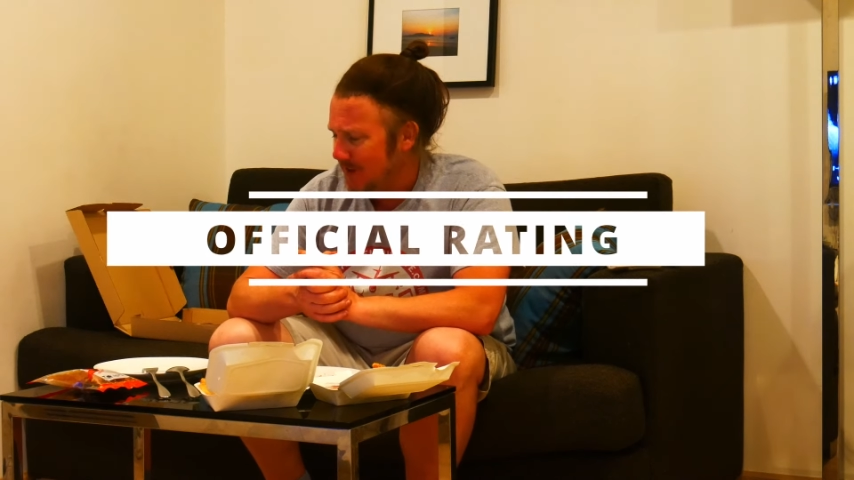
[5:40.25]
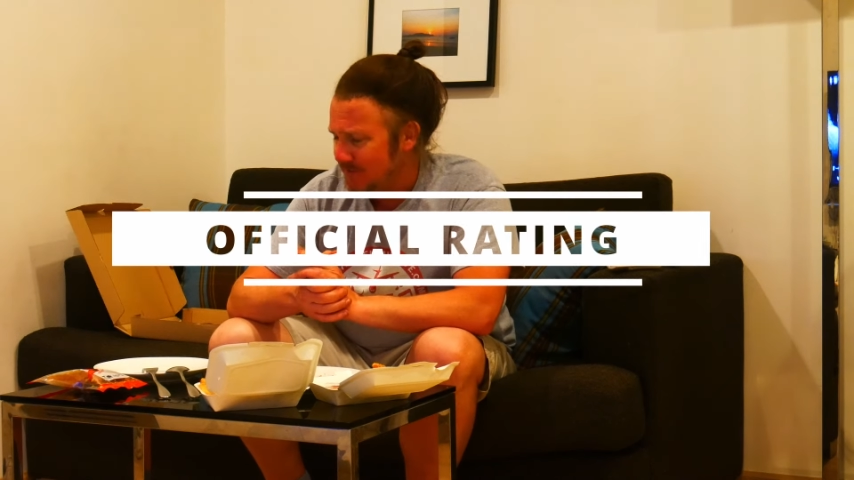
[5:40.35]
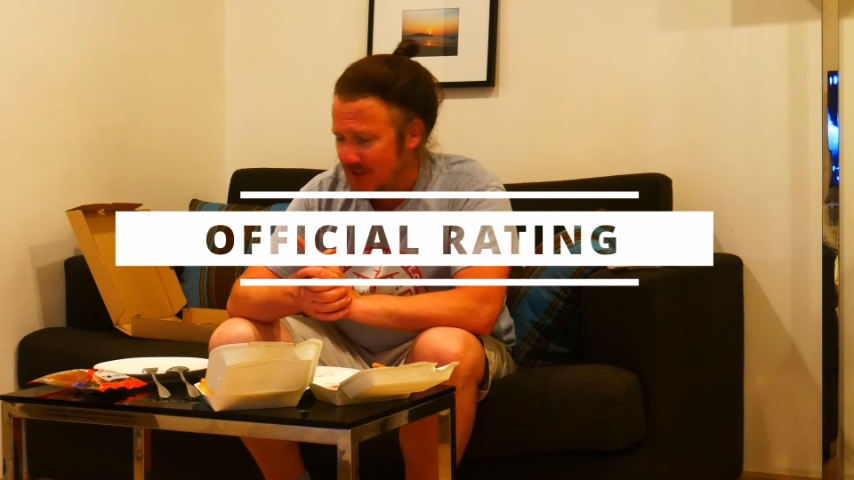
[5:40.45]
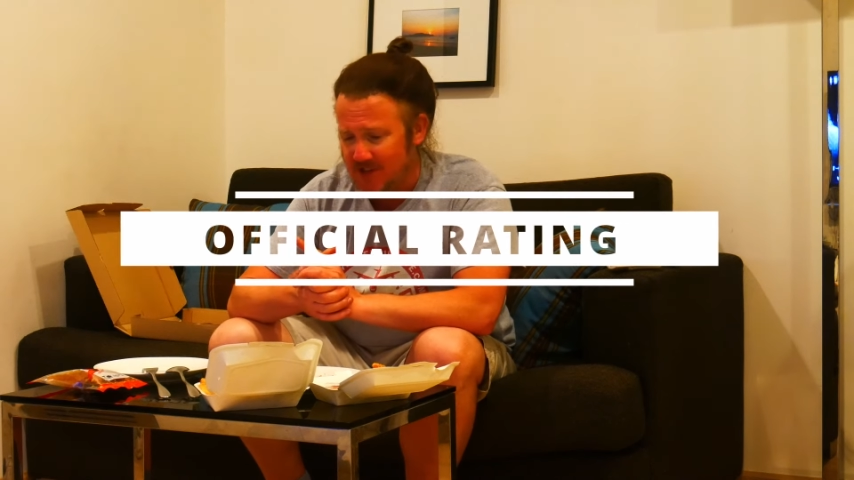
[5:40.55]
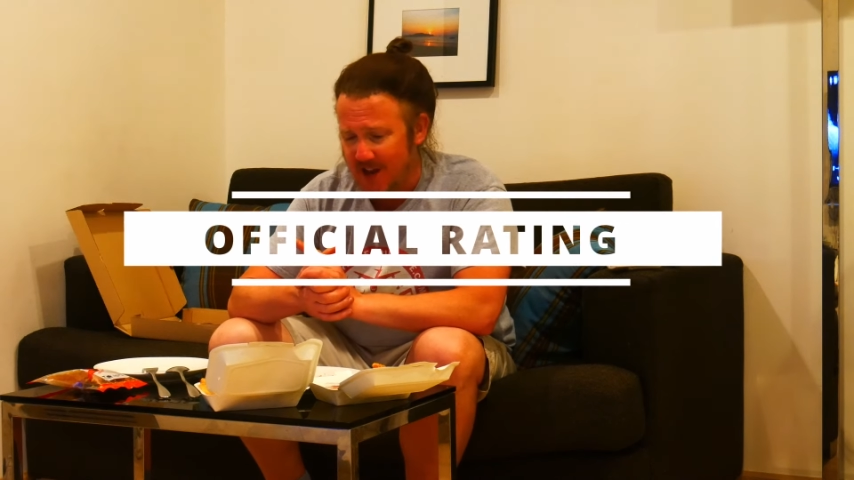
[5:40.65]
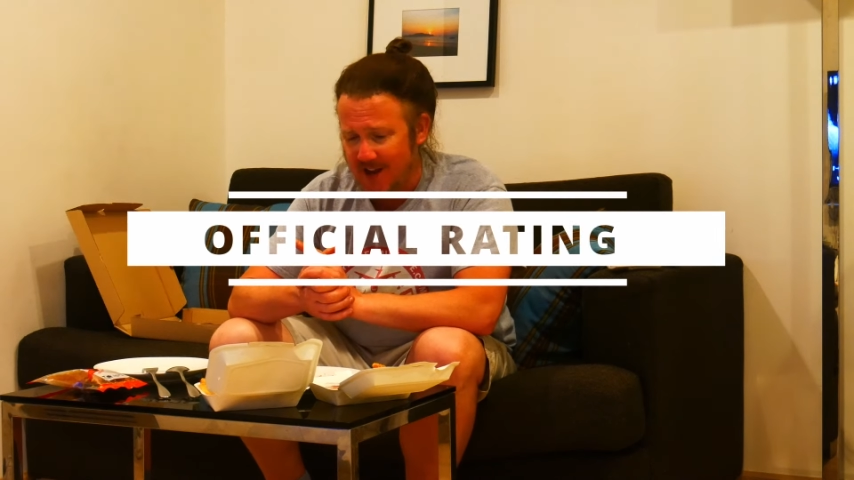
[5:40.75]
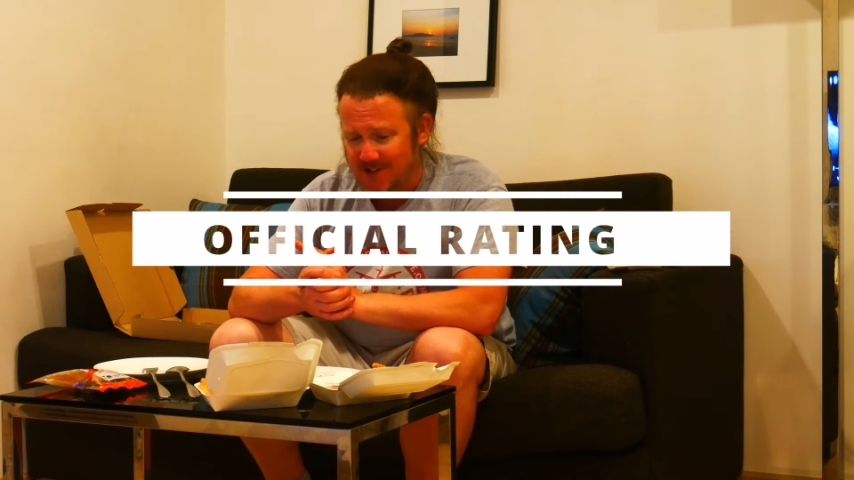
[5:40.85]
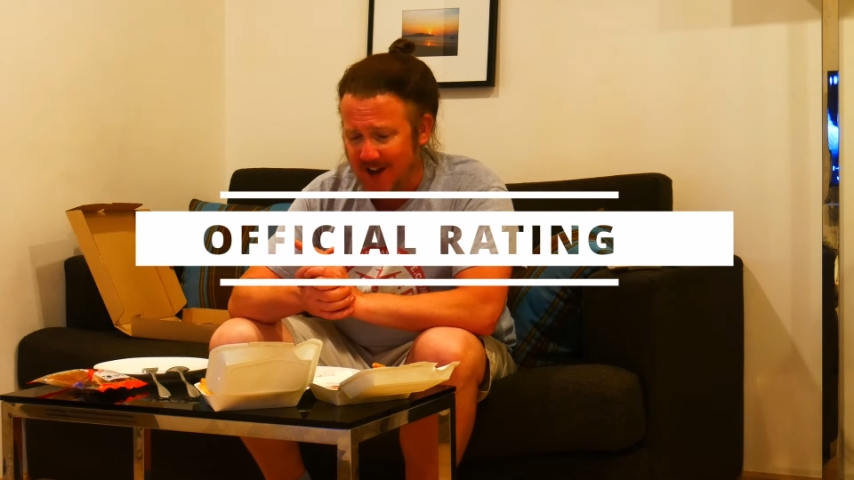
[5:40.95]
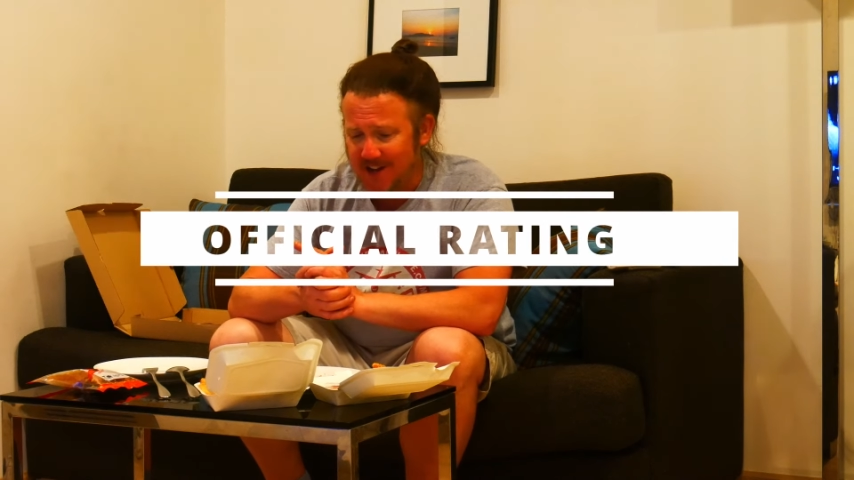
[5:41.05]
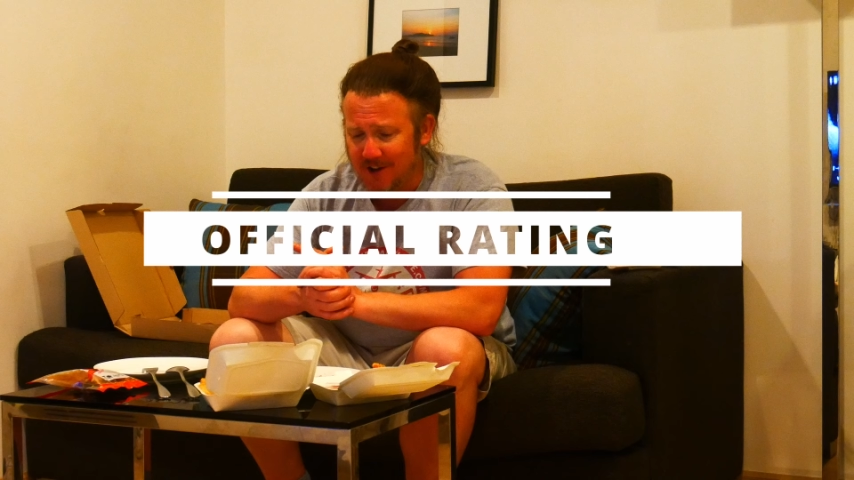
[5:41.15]
this
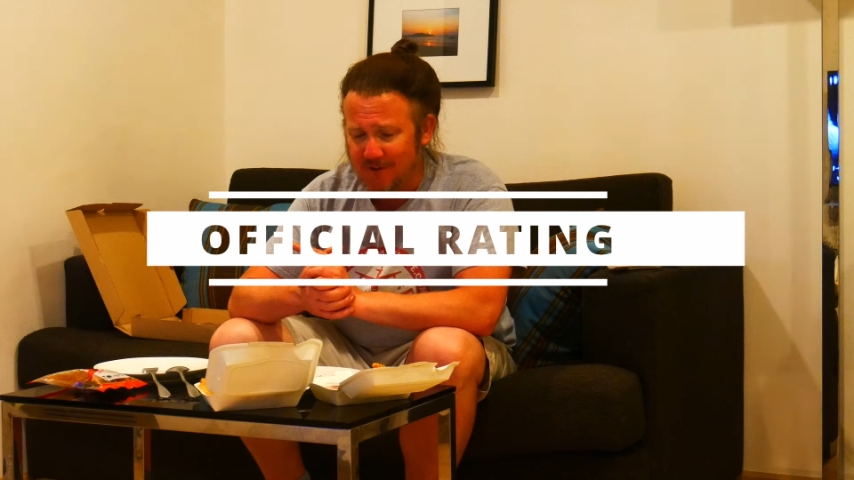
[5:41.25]
gets a